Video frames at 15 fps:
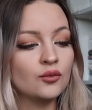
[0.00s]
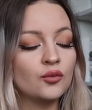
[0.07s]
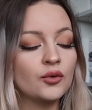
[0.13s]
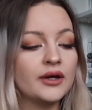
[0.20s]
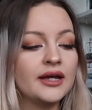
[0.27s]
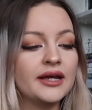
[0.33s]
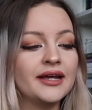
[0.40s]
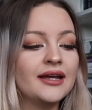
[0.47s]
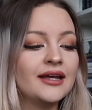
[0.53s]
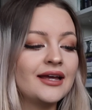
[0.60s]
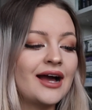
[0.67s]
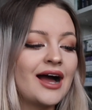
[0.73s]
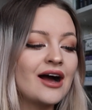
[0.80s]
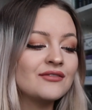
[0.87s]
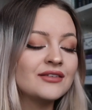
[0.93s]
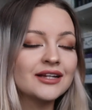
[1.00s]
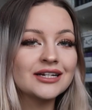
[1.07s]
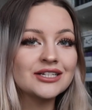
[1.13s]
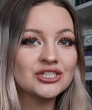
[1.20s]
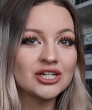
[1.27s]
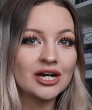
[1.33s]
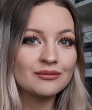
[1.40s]
we have like
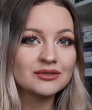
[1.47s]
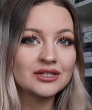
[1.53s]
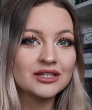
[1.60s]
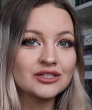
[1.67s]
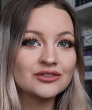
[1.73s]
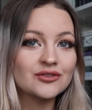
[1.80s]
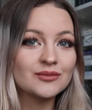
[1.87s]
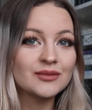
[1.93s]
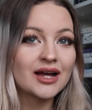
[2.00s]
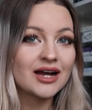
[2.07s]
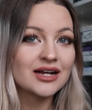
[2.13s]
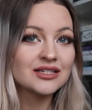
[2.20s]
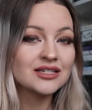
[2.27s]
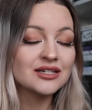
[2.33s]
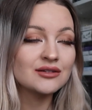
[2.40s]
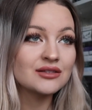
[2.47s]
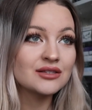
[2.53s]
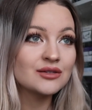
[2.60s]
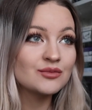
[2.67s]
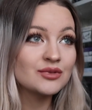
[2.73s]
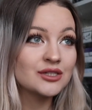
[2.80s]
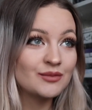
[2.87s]
a chapter that's from
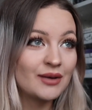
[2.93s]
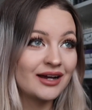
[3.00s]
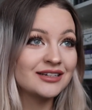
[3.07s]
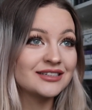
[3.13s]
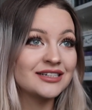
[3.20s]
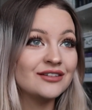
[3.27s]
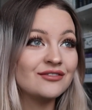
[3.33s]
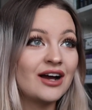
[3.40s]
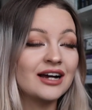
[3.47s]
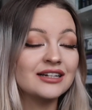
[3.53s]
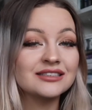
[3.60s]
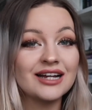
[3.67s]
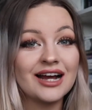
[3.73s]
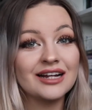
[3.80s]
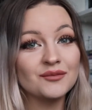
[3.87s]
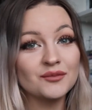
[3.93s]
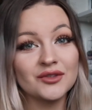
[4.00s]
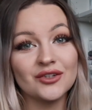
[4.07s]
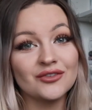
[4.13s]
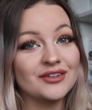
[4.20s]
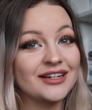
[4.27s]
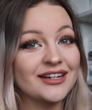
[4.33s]
cassian's perspective and i'm
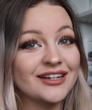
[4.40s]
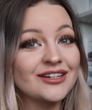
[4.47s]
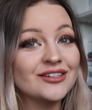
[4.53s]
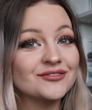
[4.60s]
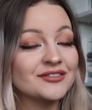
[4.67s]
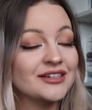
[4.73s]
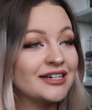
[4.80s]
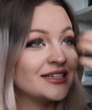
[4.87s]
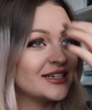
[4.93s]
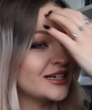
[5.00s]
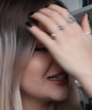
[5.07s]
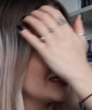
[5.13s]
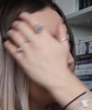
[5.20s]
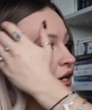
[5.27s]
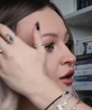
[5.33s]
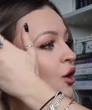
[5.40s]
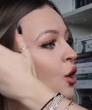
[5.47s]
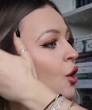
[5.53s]
loving reading like